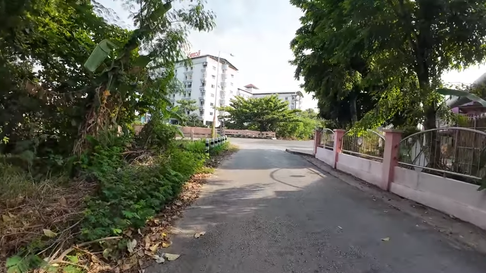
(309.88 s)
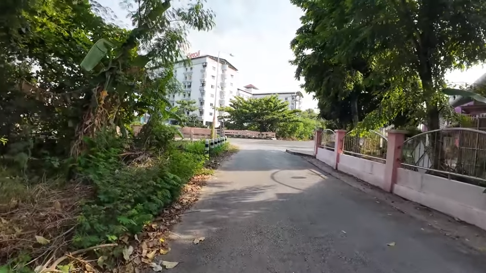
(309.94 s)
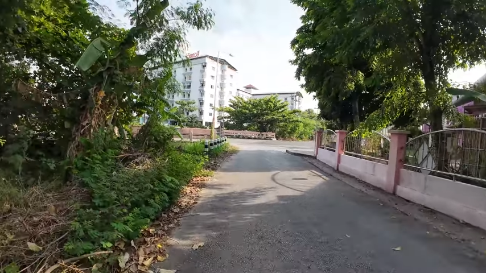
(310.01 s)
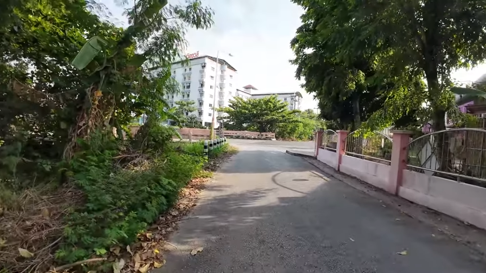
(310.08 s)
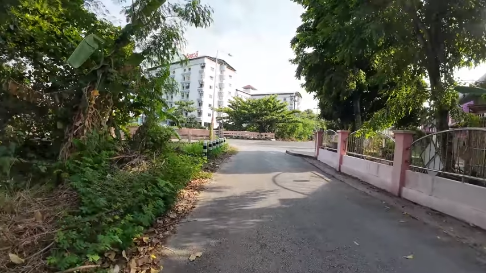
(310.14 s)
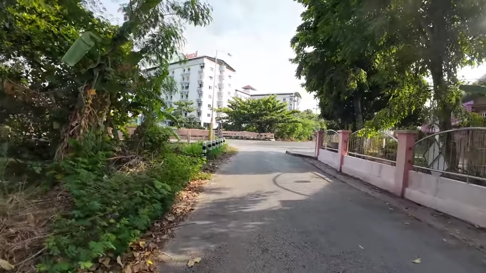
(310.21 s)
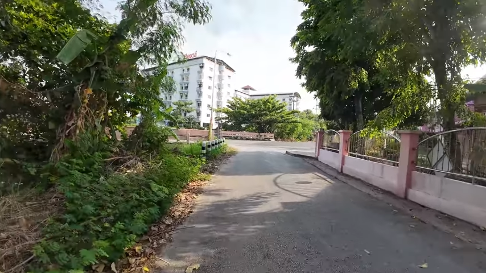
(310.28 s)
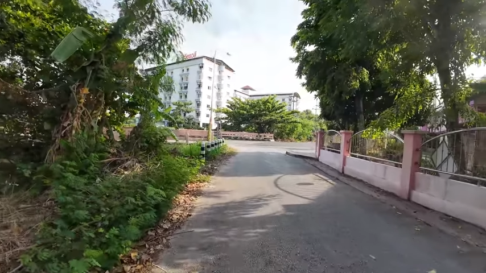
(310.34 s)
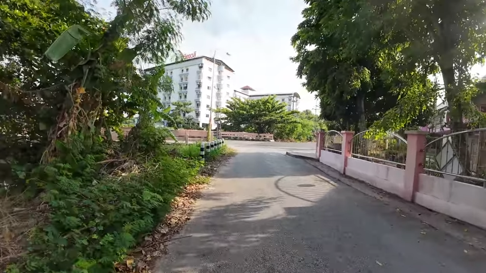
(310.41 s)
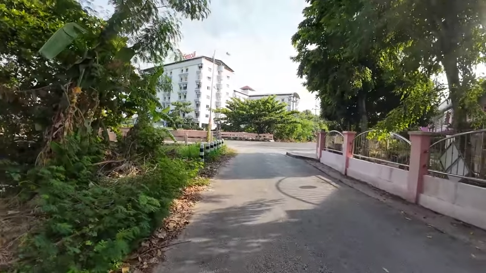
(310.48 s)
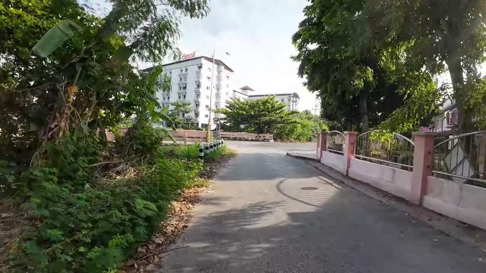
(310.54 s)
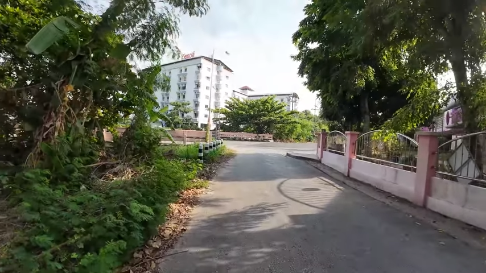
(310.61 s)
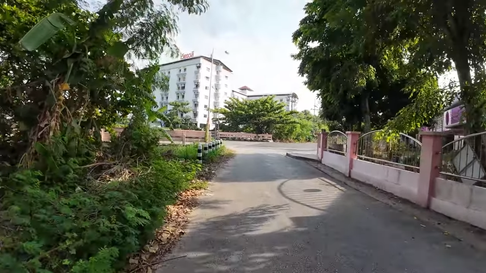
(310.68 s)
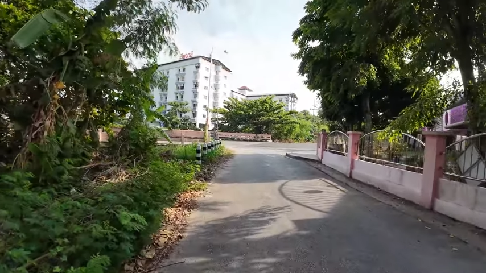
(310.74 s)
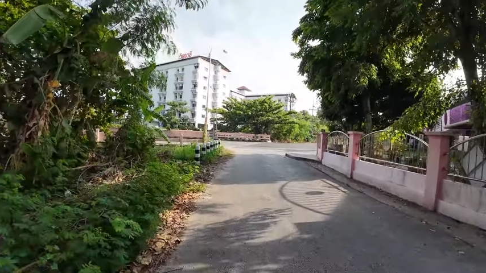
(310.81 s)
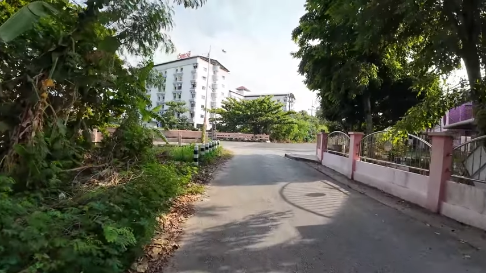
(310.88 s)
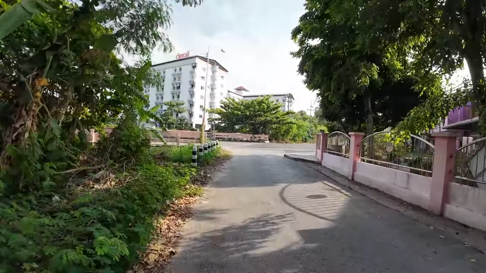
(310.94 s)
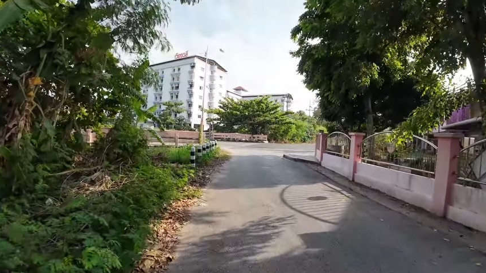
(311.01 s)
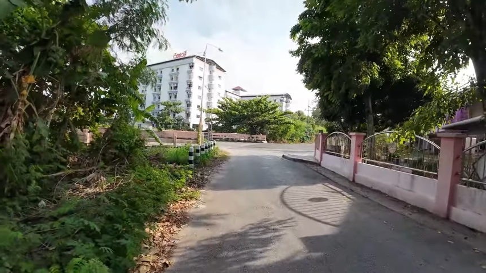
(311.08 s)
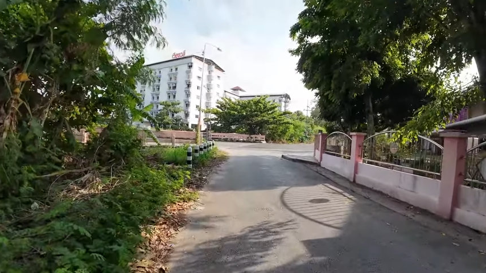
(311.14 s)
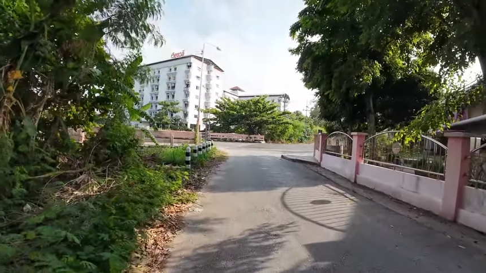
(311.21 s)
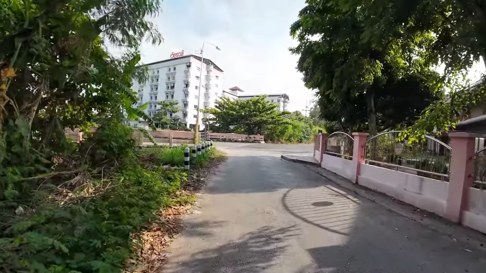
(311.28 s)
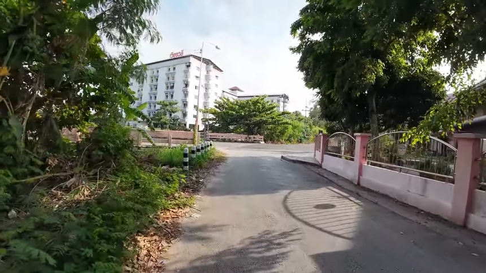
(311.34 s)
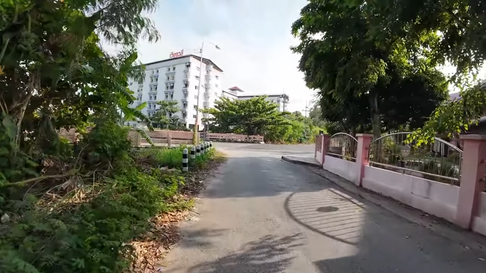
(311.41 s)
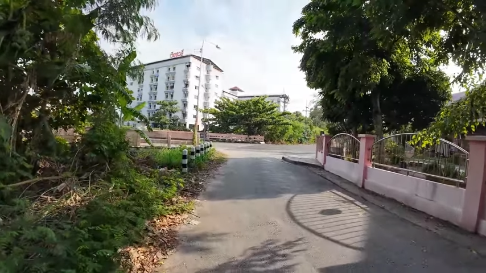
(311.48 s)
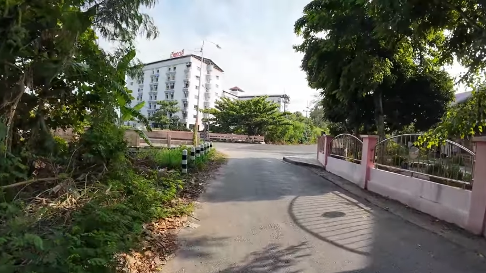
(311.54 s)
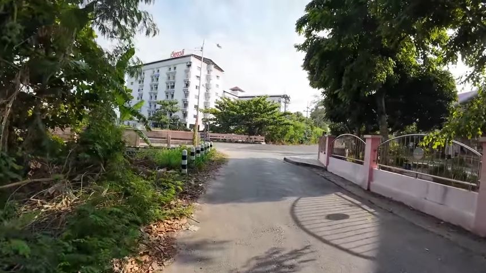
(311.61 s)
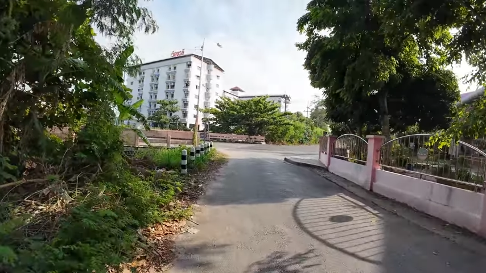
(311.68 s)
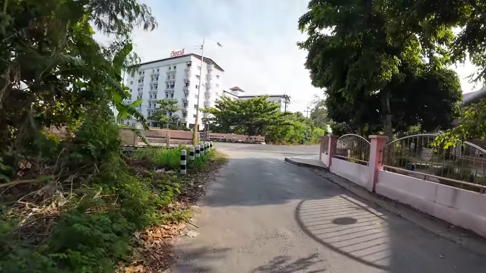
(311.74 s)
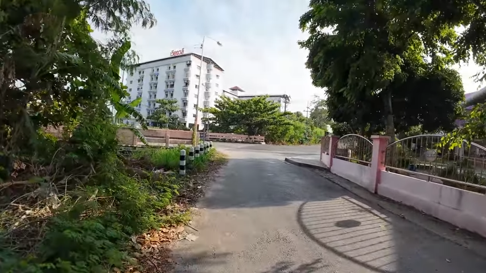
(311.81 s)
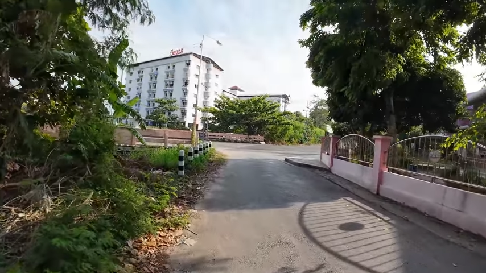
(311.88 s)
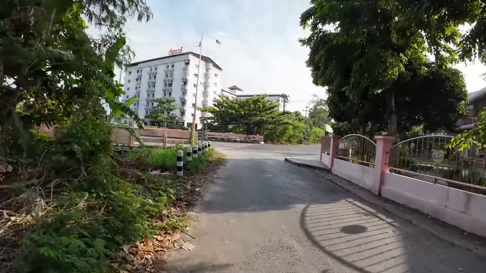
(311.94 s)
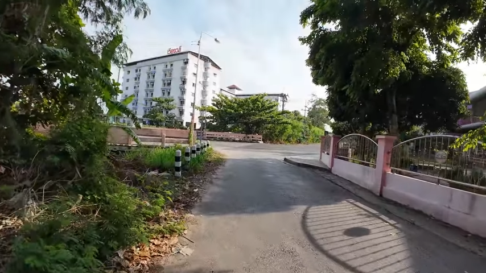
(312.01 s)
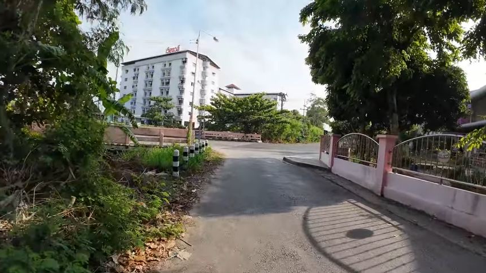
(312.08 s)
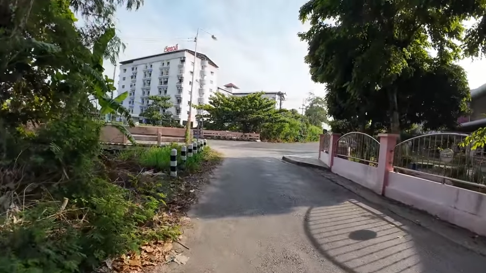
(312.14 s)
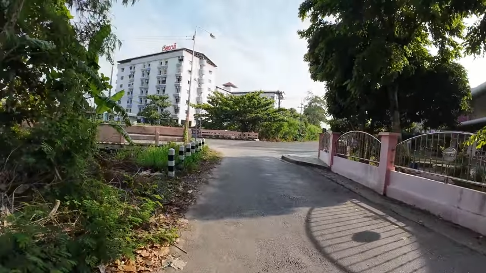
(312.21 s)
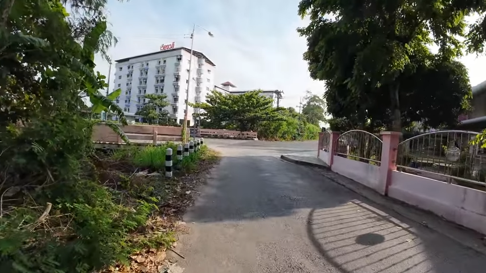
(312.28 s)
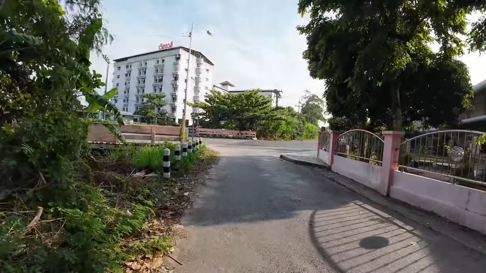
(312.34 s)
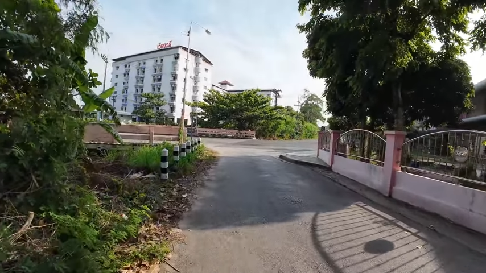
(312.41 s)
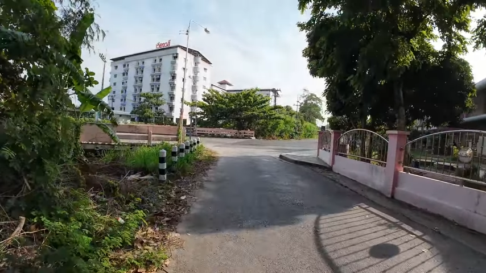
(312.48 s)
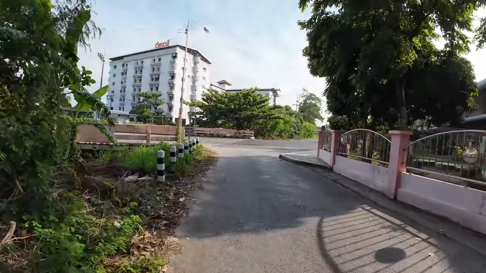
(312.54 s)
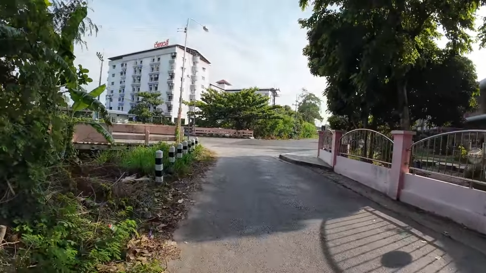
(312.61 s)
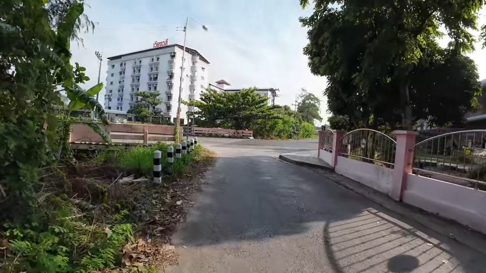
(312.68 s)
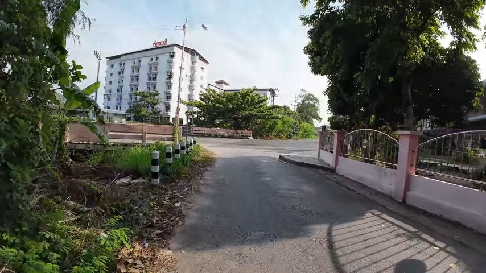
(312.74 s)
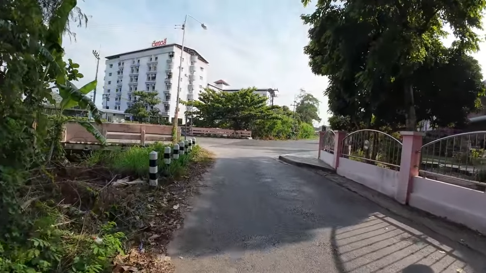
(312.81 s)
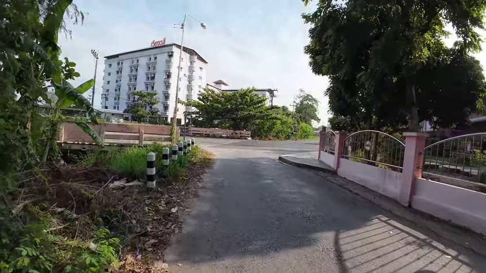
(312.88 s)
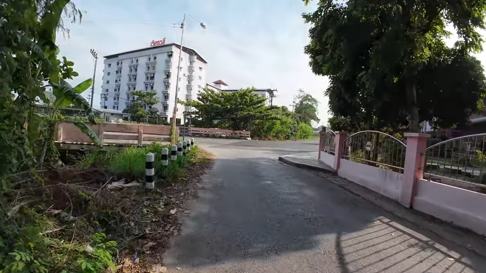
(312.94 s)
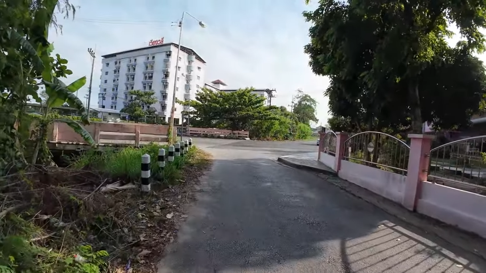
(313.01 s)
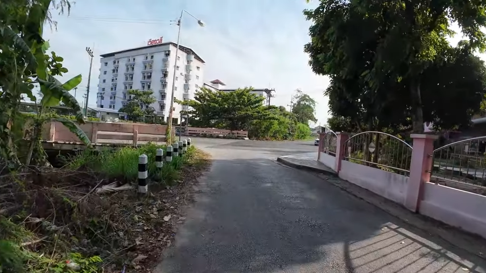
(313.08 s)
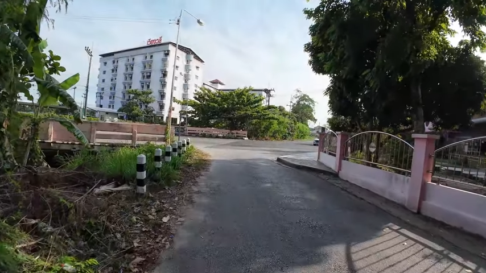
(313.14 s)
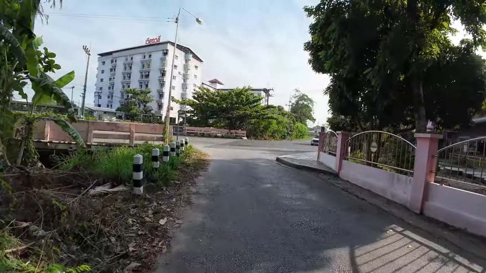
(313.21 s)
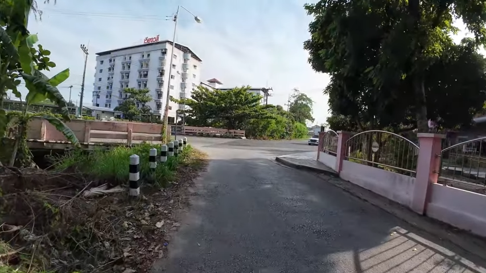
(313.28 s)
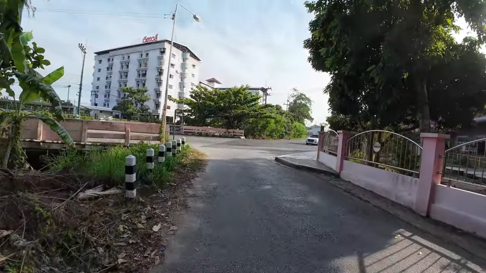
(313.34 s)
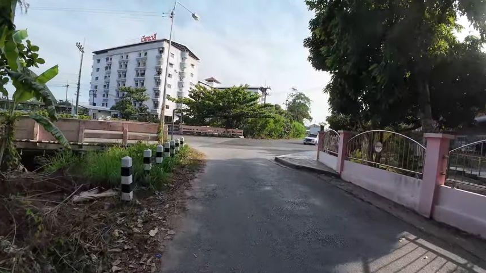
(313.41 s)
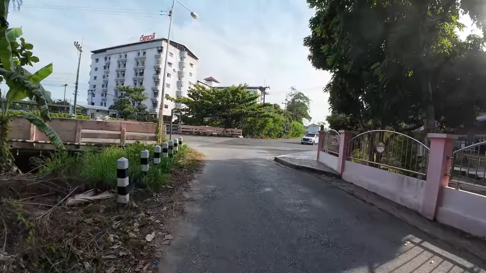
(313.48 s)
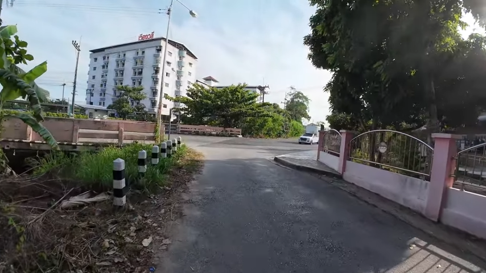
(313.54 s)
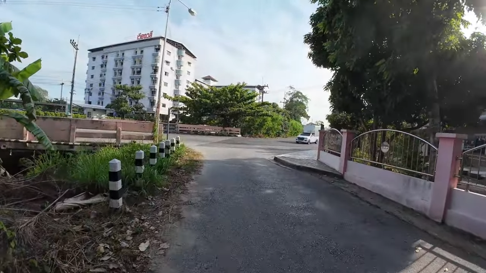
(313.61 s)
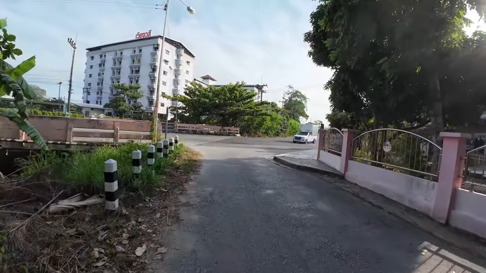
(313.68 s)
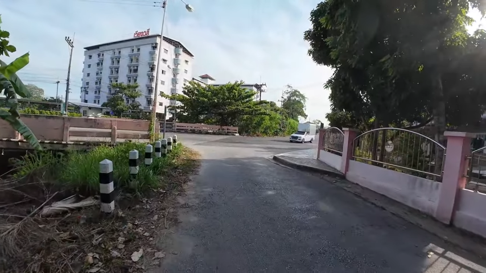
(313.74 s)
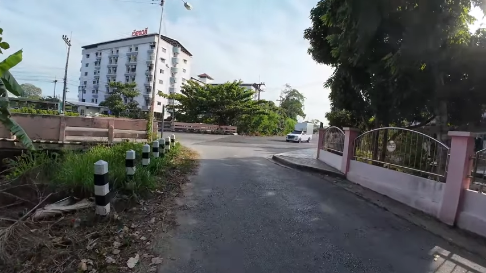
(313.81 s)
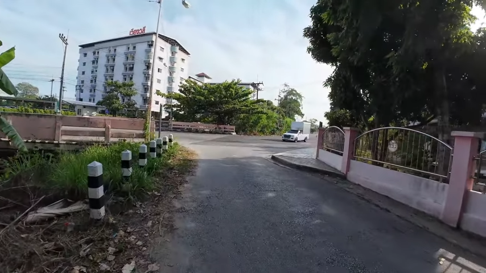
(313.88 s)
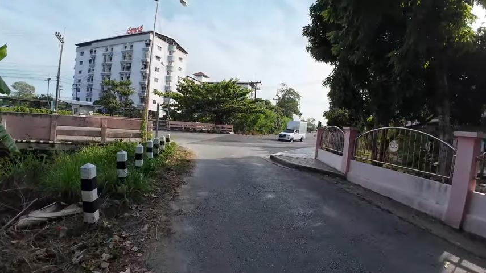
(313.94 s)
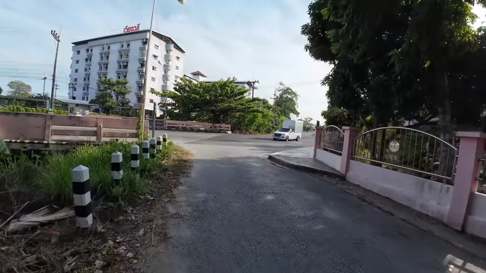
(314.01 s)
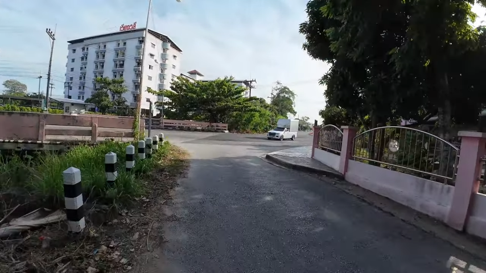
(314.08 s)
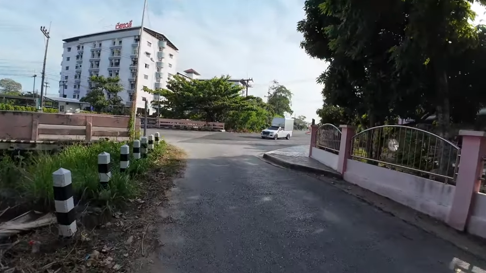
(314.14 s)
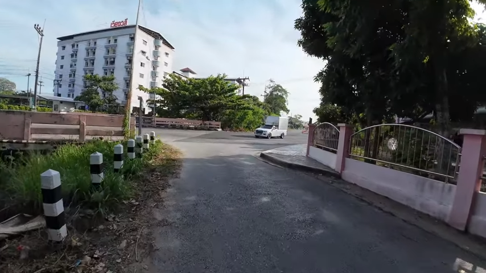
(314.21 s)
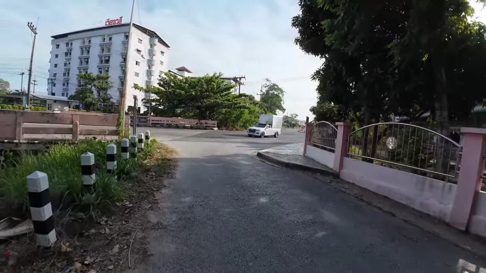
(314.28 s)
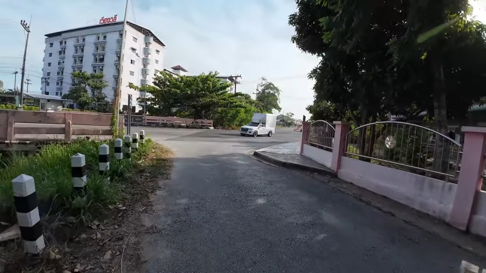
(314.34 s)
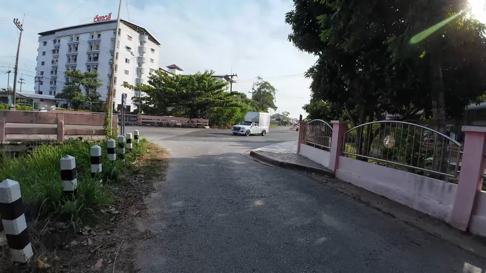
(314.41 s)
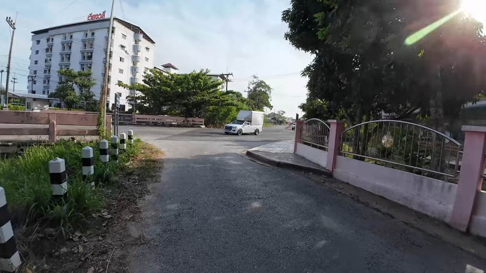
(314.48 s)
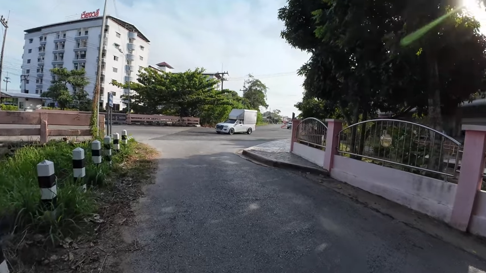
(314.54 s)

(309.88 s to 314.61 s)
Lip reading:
Nobody's mouth can be seen.